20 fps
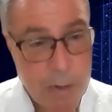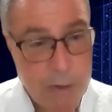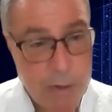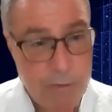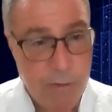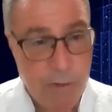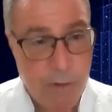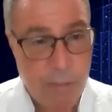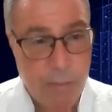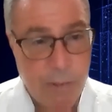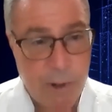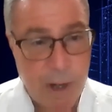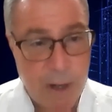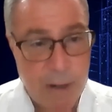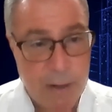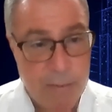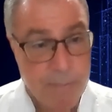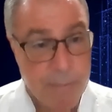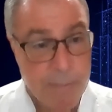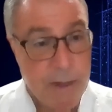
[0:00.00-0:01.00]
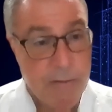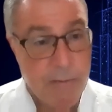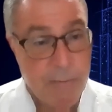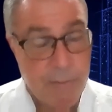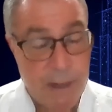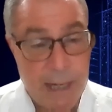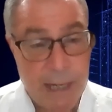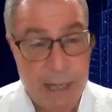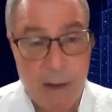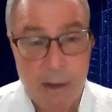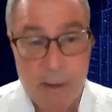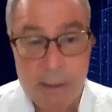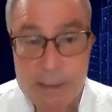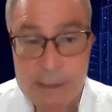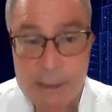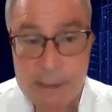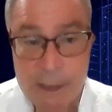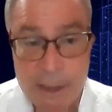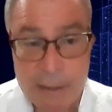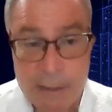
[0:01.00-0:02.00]
We drew upon fairly
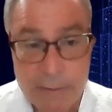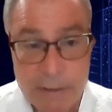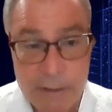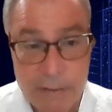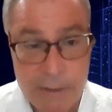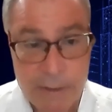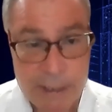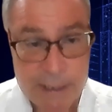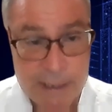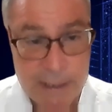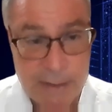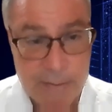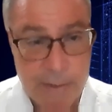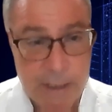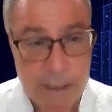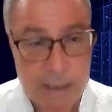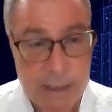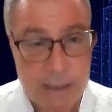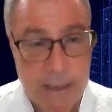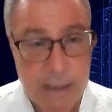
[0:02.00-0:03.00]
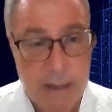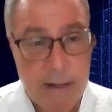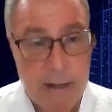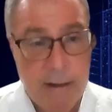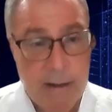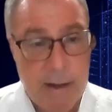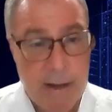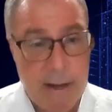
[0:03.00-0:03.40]
conservative estimates,